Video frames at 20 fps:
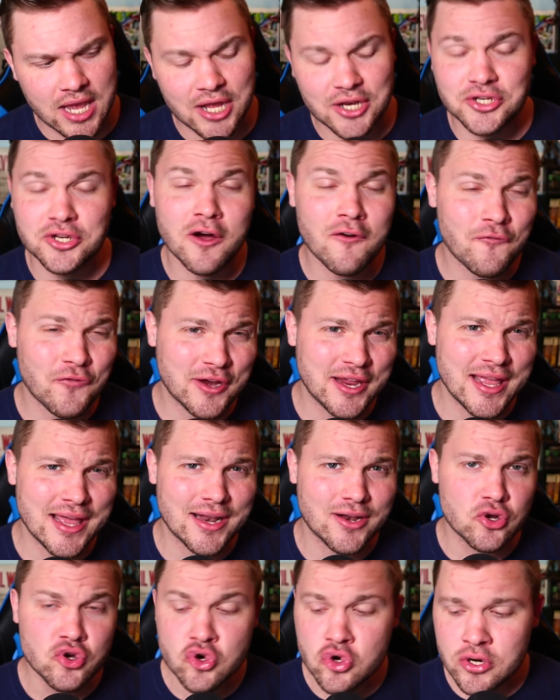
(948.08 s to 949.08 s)
Don't
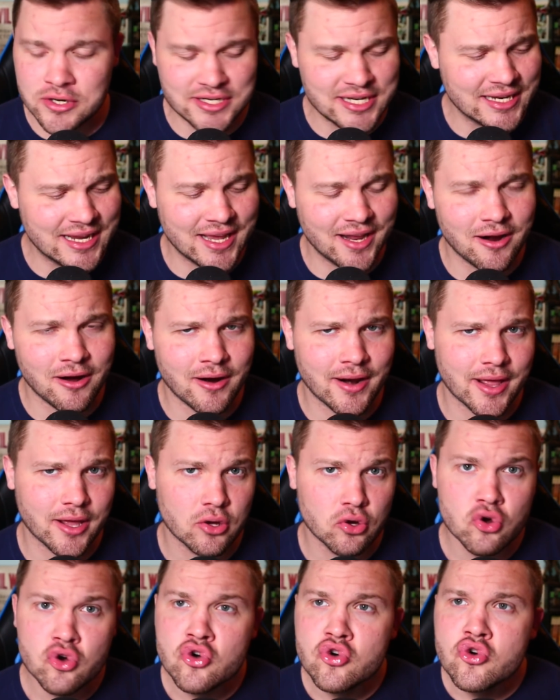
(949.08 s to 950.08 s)
forget to get on it.
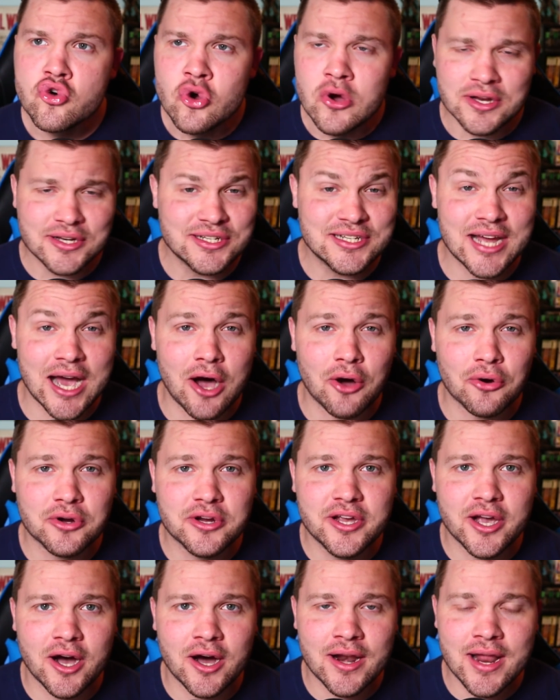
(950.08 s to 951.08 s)

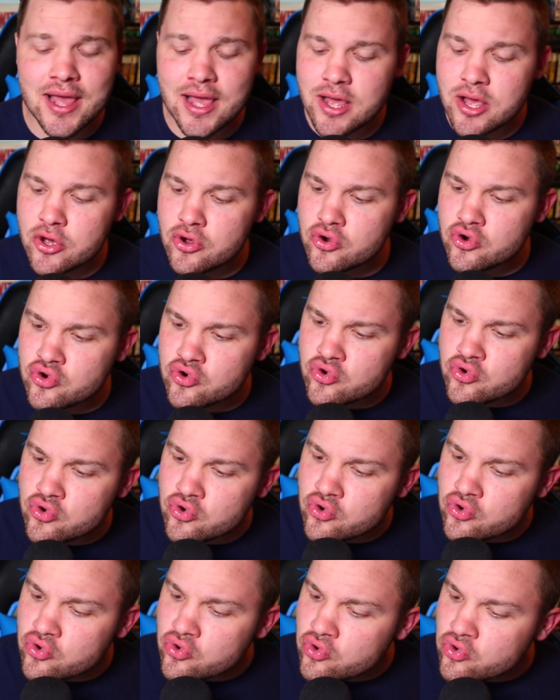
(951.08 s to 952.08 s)
Doggone
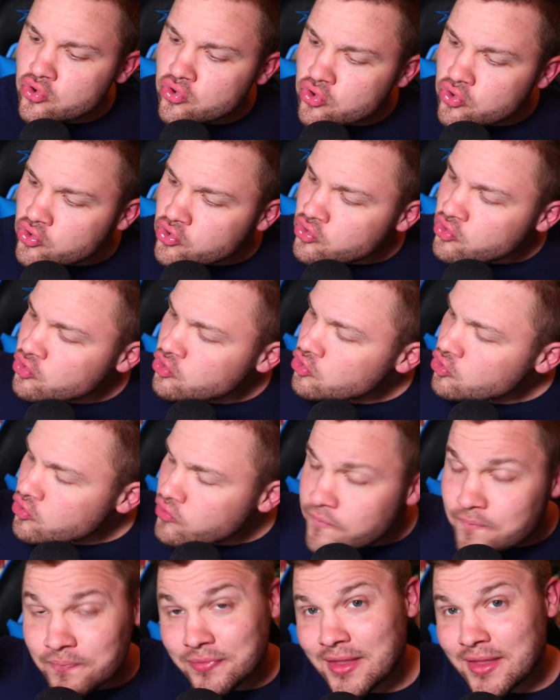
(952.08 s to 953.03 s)
it.